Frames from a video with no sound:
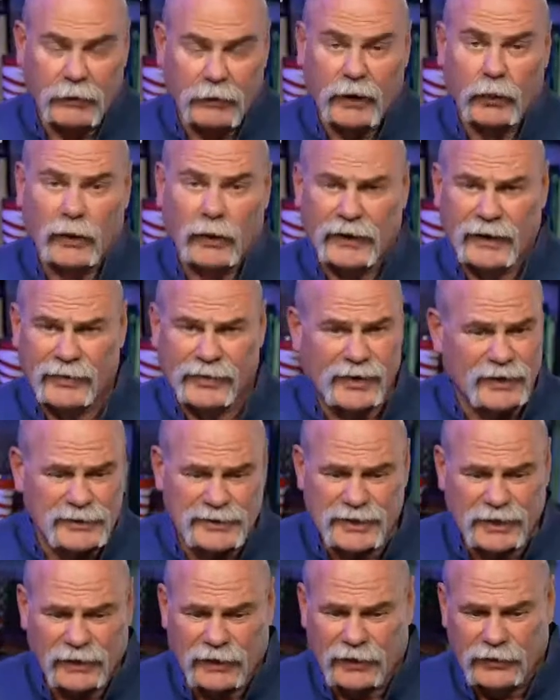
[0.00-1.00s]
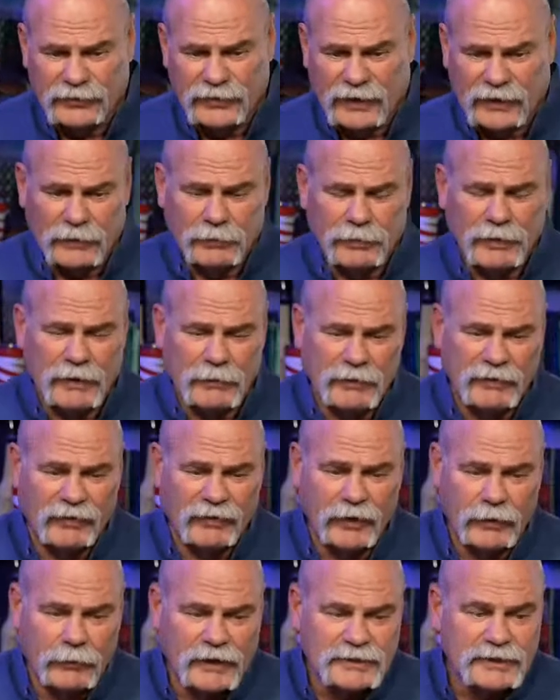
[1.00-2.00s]
in the mirror one day and thought, gigolo's not going to pay me
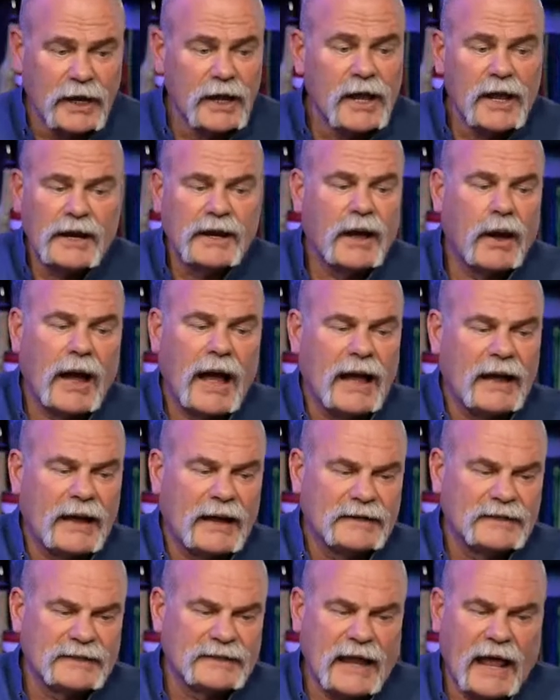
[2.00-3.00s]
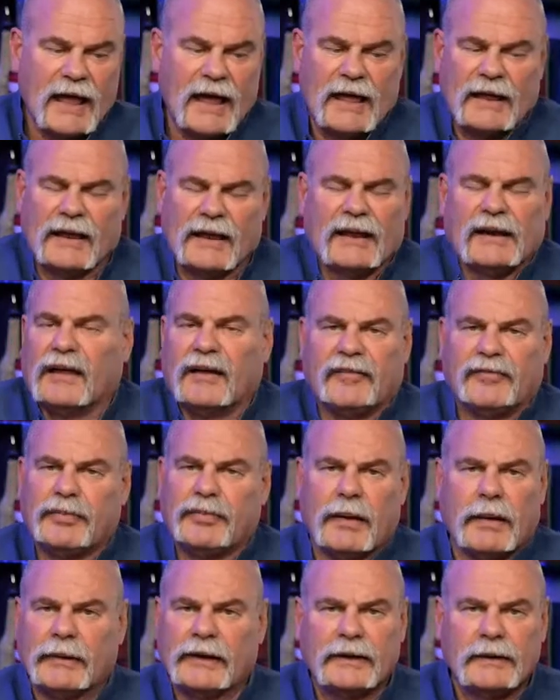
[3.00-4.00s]
very much. No, I love
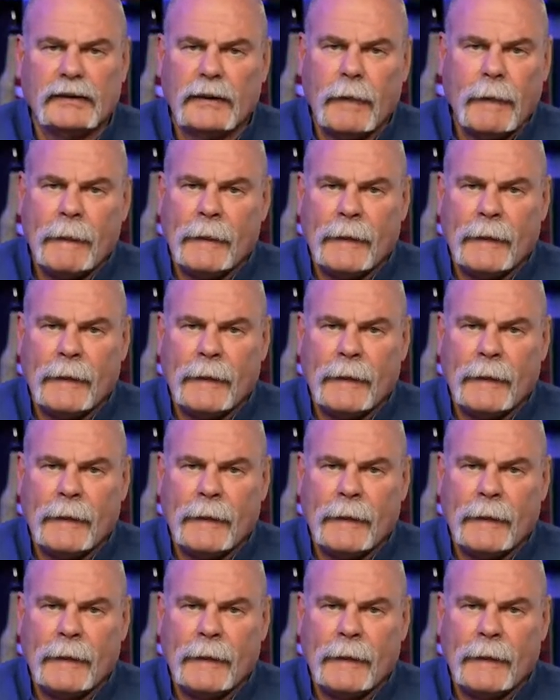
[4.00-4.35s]
plumbing.